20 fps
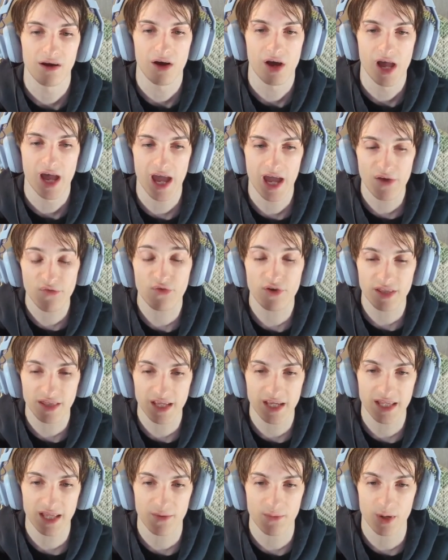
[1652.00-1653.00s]

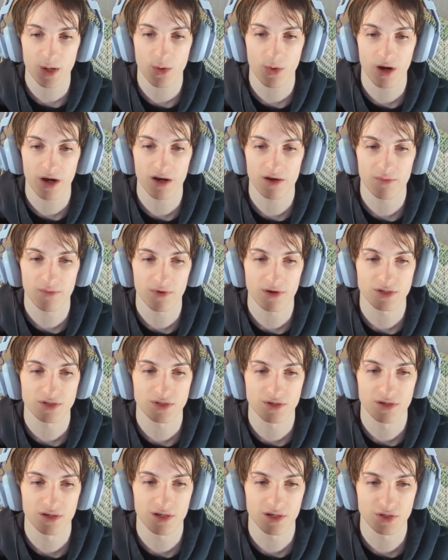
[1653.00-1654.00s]
Everything that required
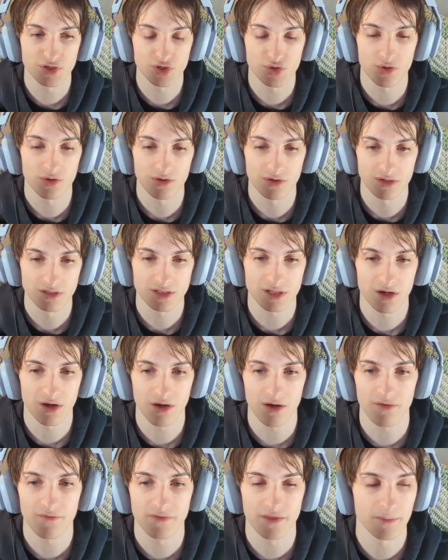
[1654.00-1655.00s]
controls,
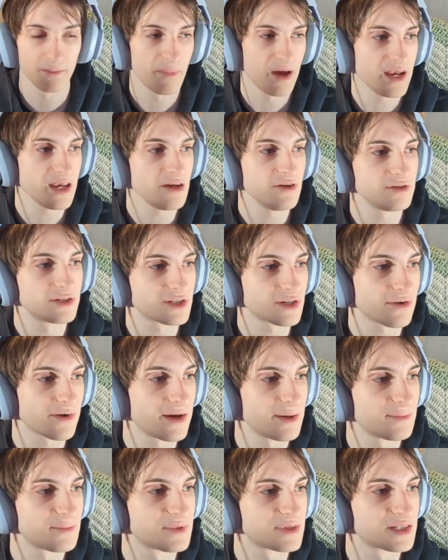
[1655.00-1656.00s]
all of the menu
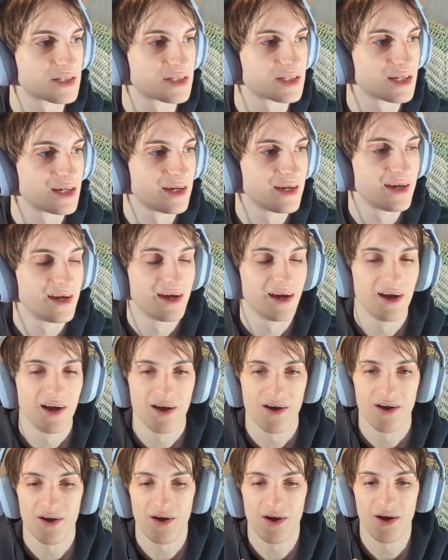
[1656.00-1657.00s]
scripts,
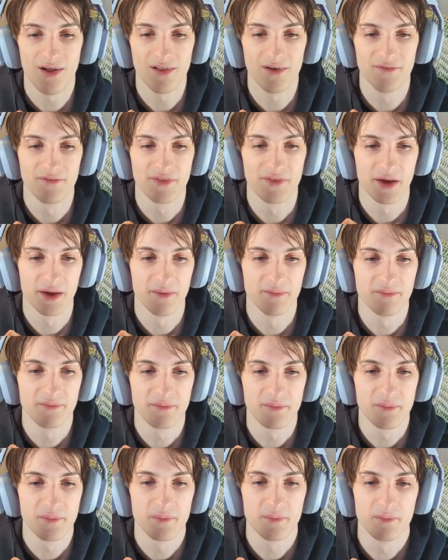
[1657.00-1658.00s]
all of the
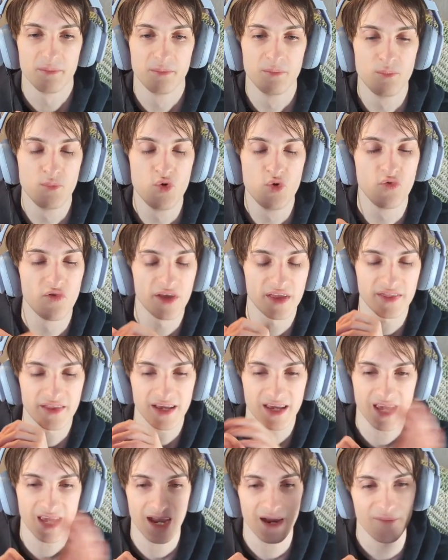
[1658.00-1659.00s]
moving the
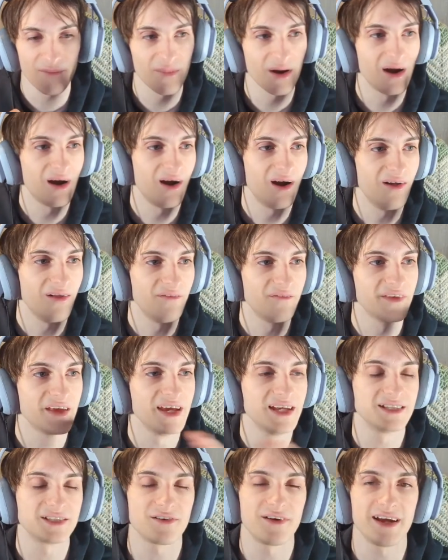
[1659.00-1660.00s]
camera, all of the
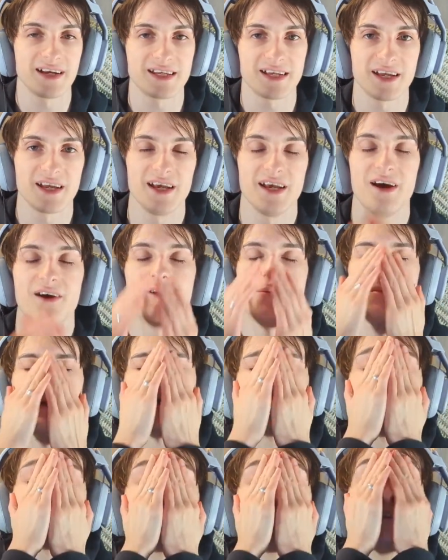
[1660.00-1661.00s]
interacting. Oh
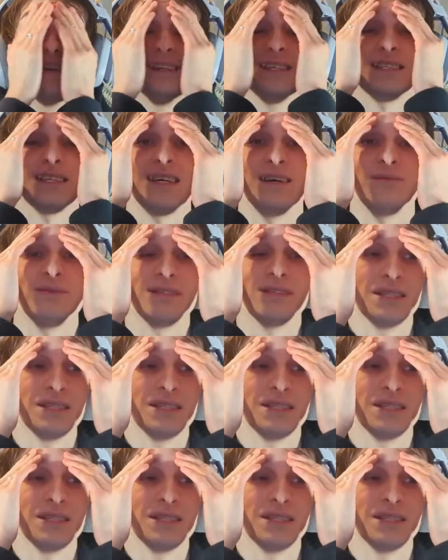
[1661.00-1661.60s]
my goodness, it was a